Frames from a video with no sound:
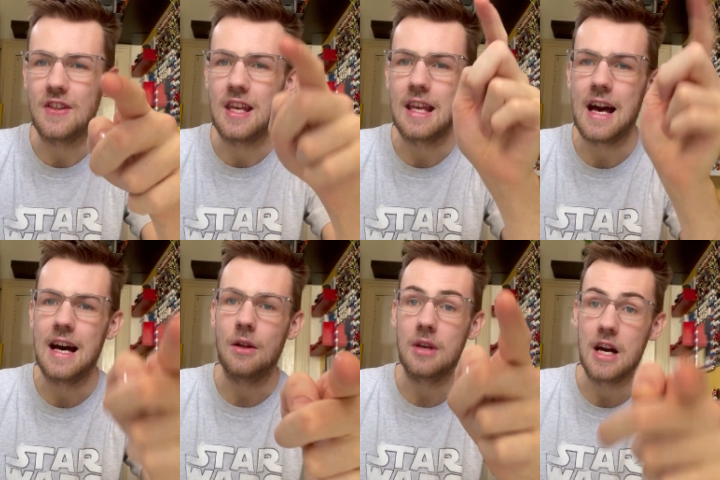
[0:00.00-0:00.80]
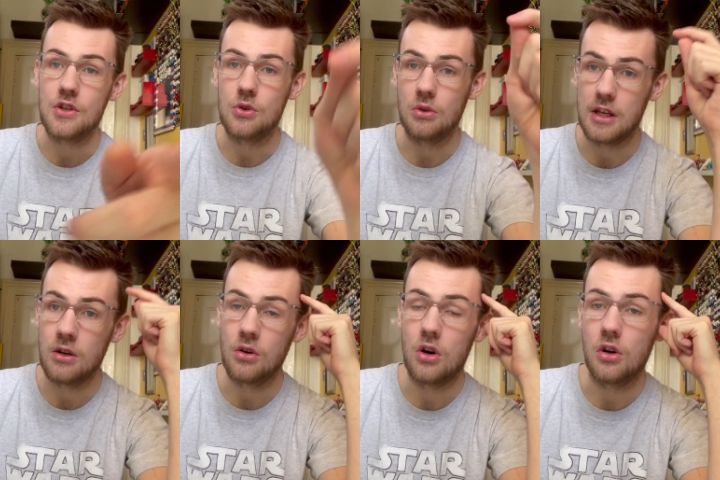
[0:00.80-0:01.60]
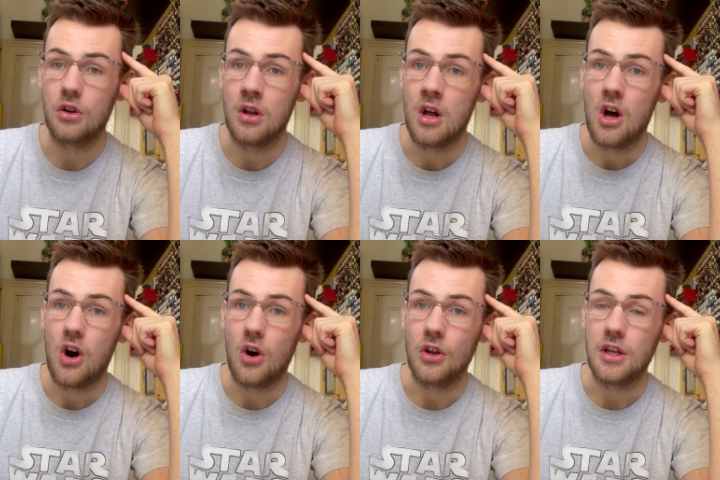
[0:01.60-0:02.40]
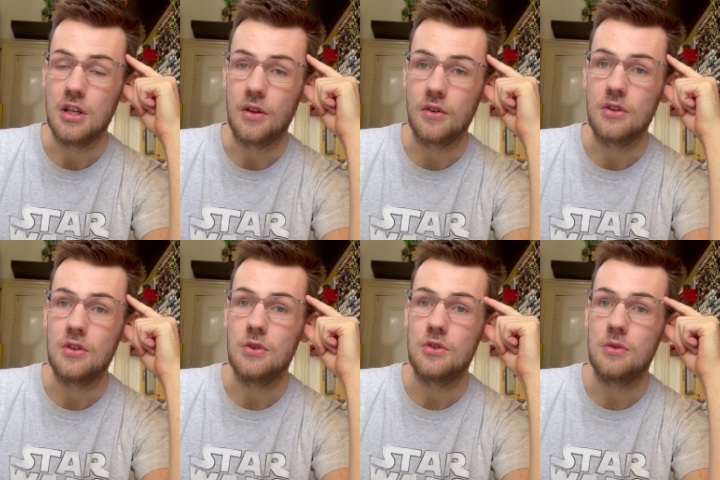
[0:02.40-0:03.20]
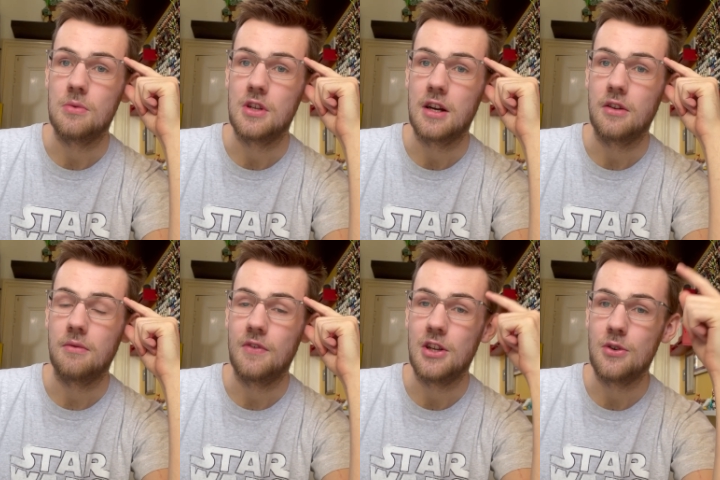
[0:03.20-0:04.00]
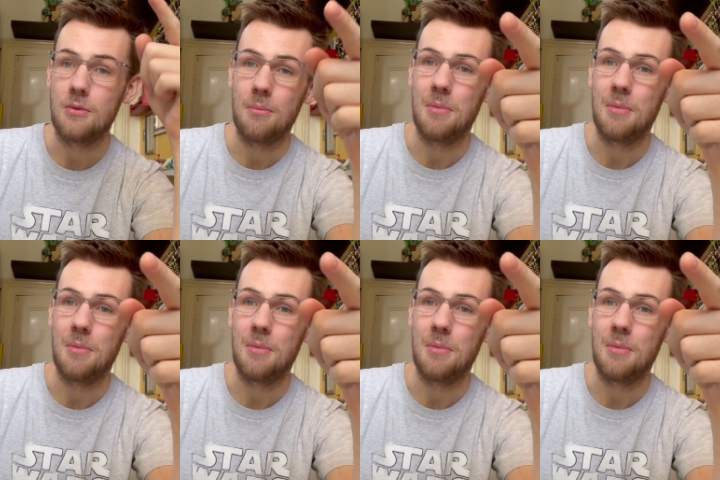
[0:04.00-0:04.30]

Geek, And I'll catch you later on on another YouTube channel video.